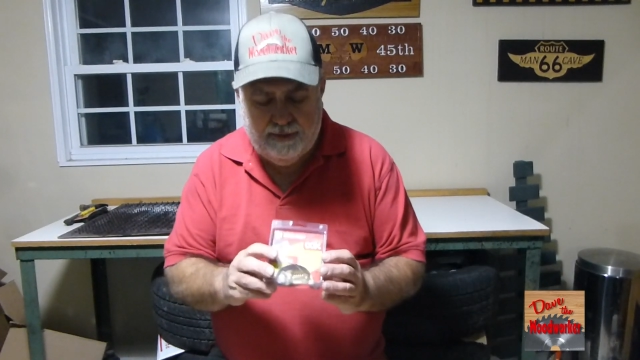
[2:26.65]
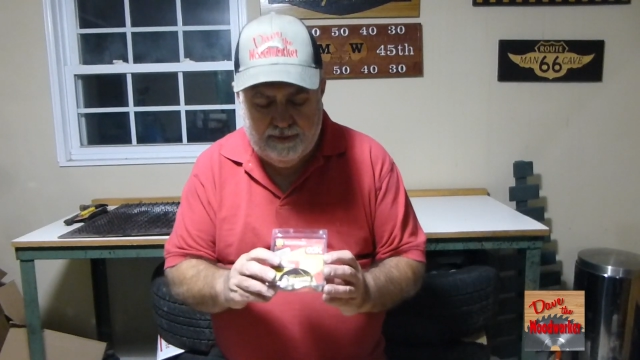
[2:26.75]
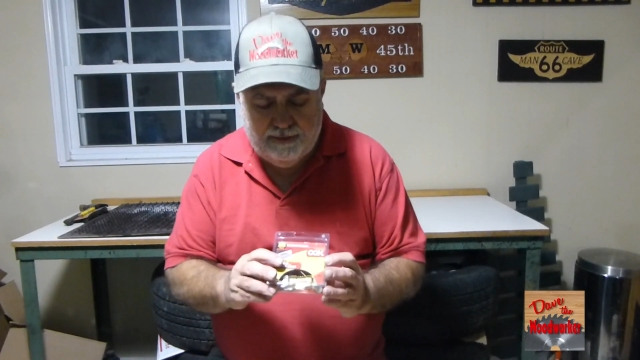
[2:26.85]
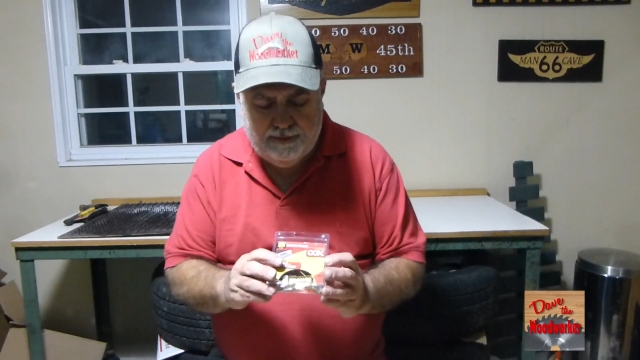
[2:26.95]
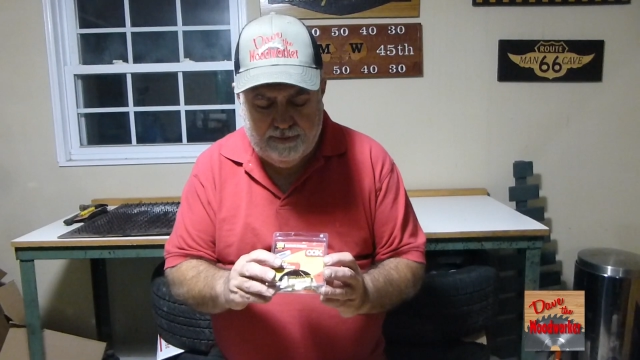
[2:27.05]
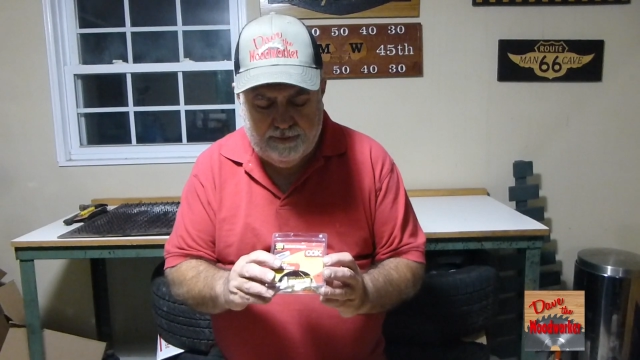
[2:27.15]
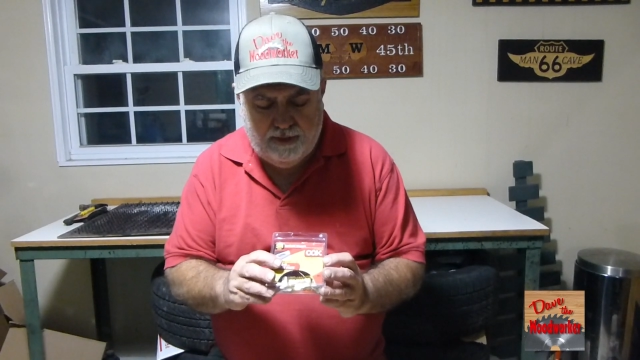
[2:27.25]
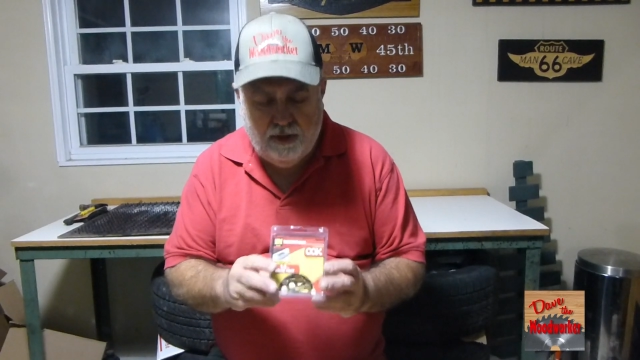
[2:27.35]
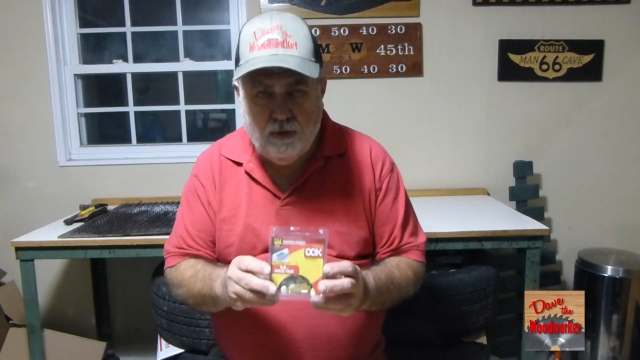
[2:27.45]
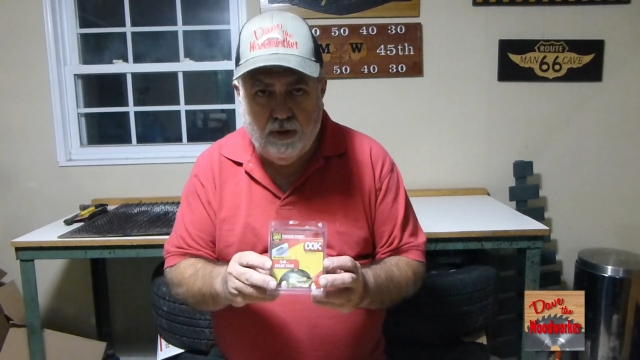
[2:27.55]
is
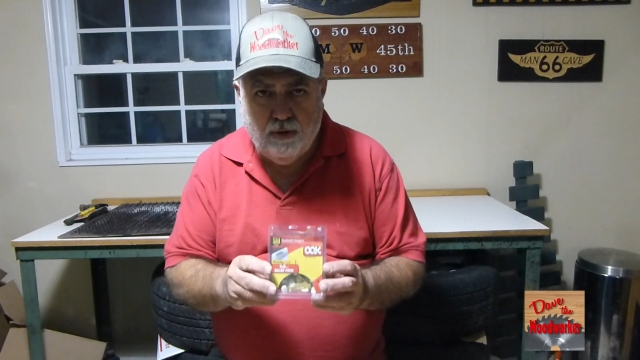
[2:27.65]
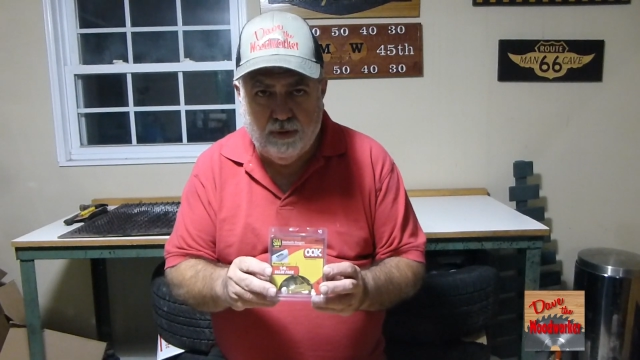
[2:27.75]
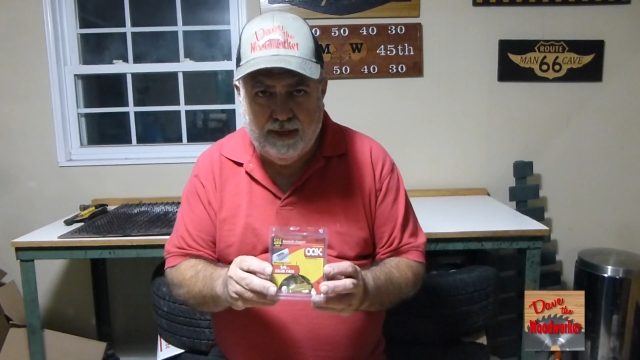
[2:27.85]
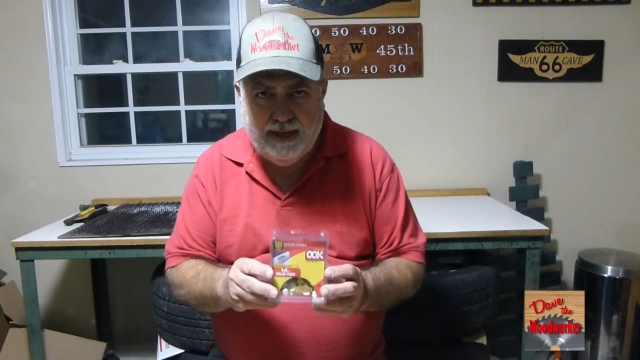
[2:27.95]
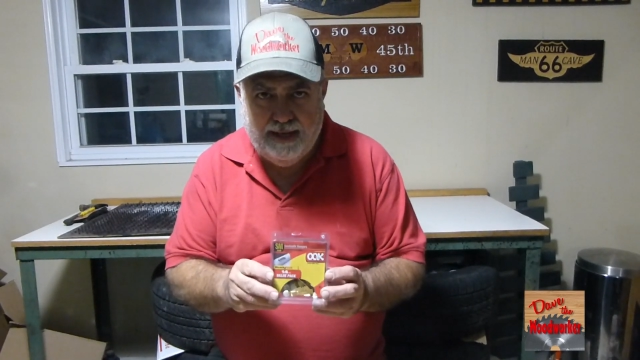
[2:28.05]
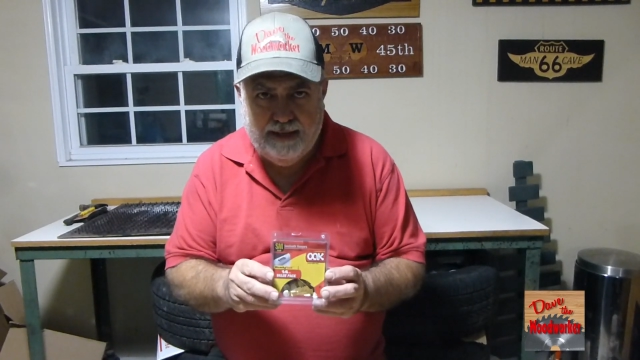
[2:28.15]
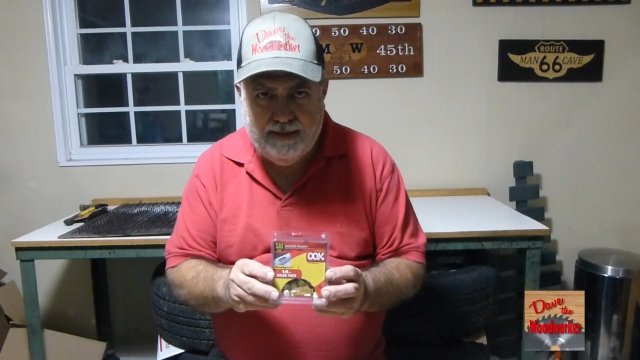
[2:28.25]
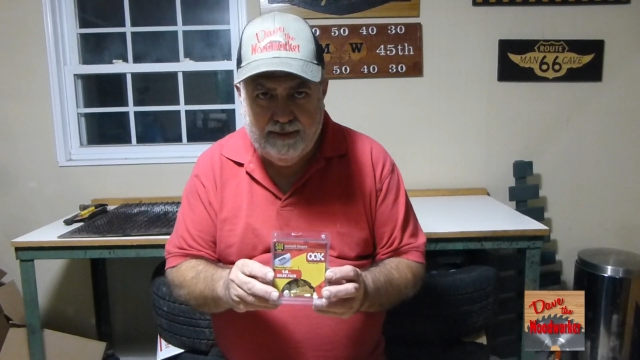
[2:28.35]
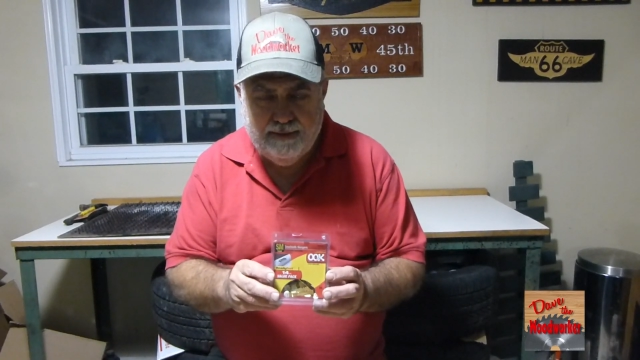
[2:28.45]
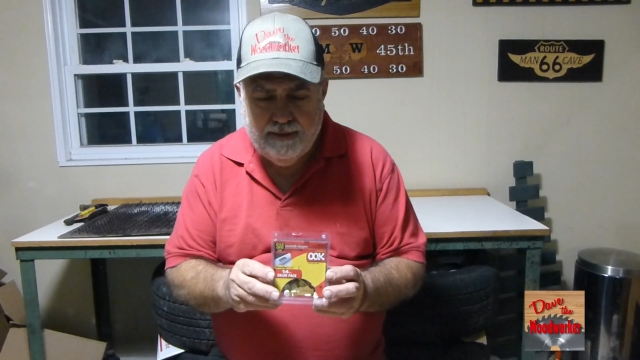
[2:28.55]

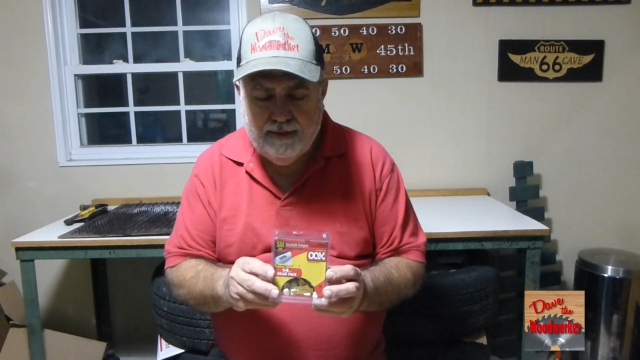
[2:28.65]
OK.